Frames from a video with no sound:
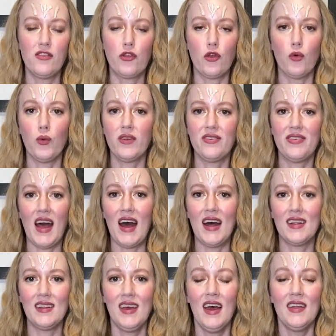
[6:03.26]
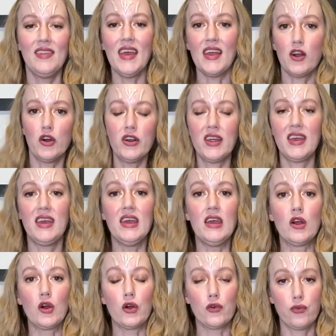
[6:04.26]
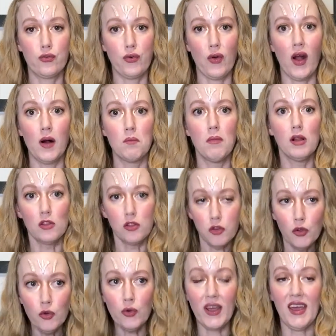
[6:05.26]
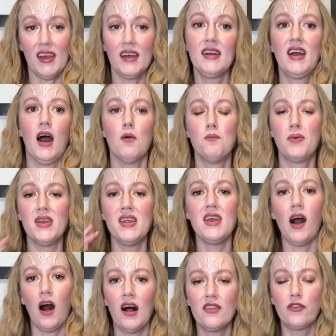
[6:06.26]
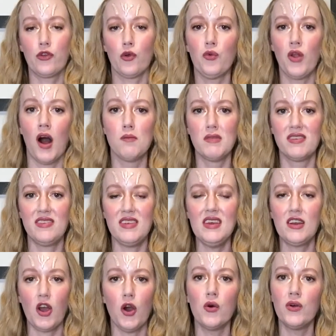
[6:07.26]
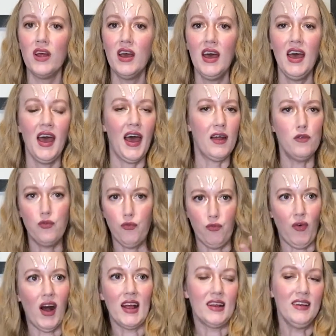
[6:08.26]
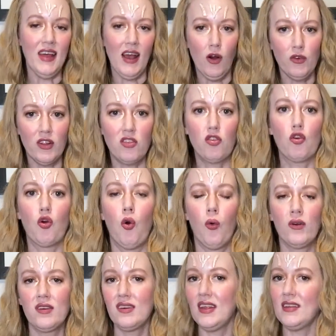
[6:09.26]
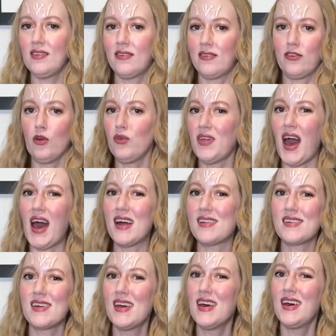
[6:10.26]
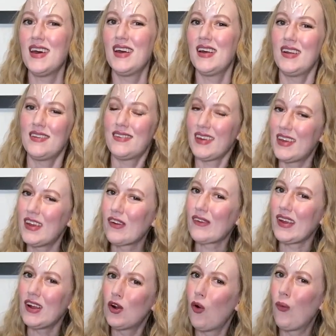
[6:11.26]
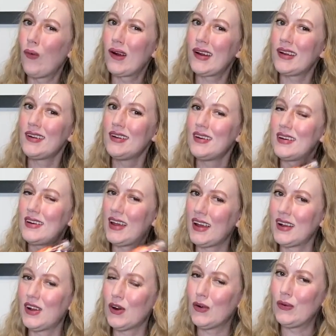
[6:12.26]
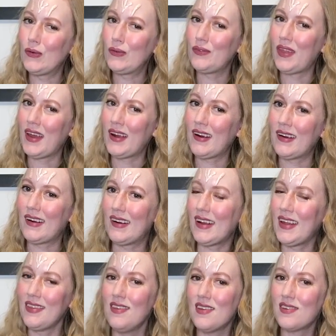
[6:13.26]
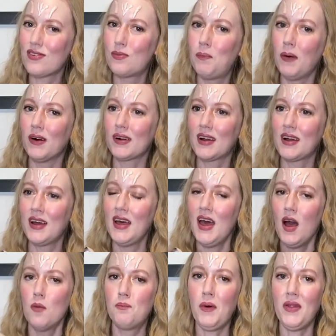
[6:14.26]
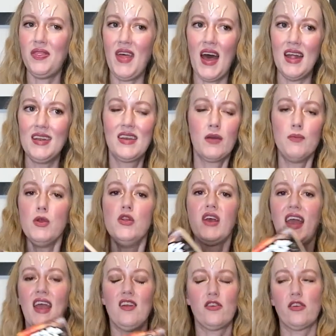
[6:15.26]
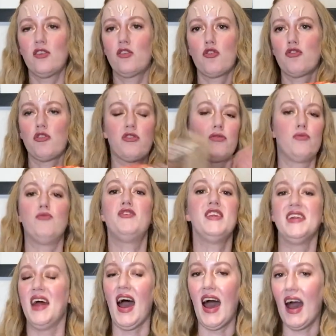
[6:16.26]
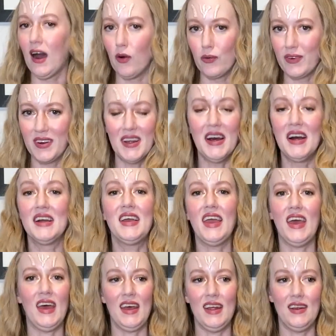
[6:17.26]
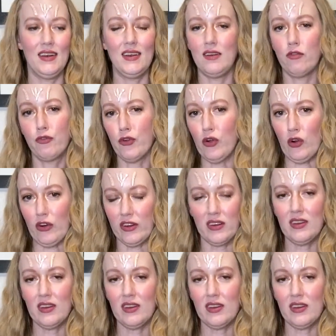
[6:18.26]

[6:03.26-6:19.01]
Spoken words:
so was that they could hear from Luke and company on Zonama Sekot and find out its coordinates so that Tahiri and Corran can go there in this book. But then communications are just down again for,